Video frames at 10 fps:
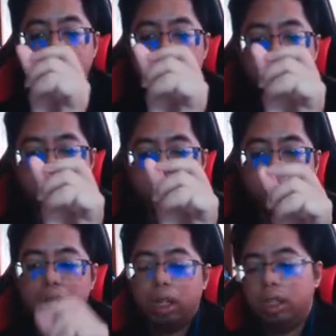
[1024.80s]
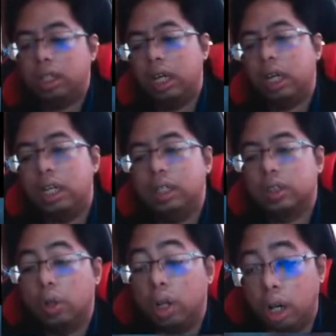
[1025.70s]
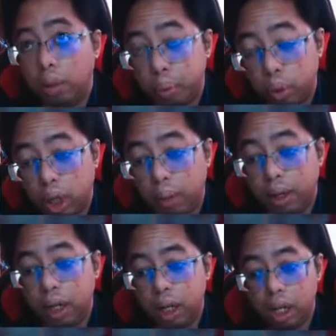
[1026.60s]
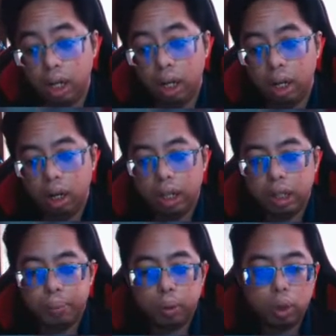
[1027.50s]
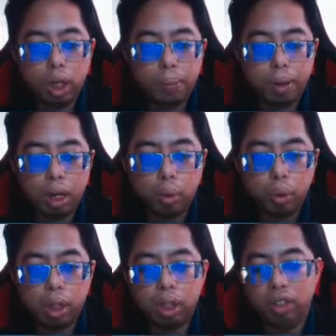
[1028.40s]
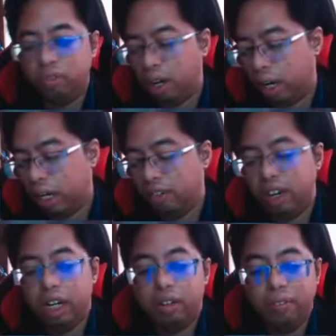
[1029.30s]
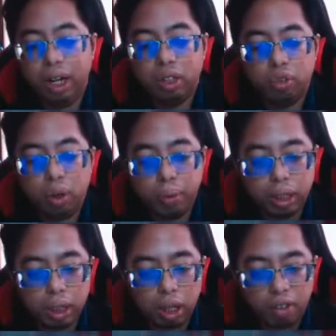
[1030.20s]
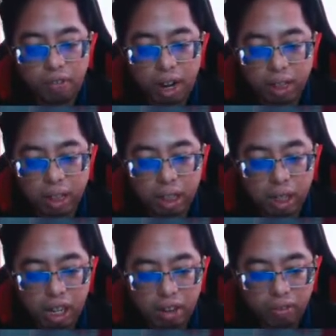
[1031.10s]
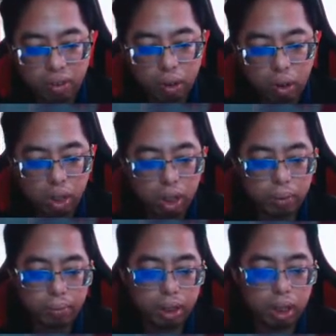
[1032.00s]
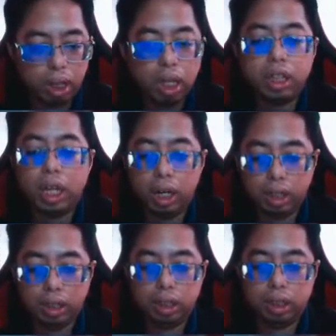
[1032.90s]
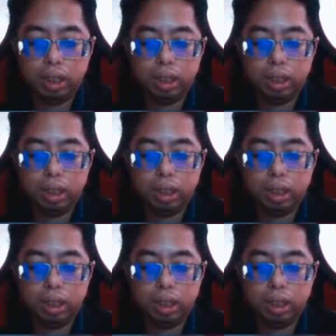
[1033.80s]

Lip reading: coming out. The tentacle is called protonema, and the protonema will divide and divide and divide to form this flattened leaf called thallus.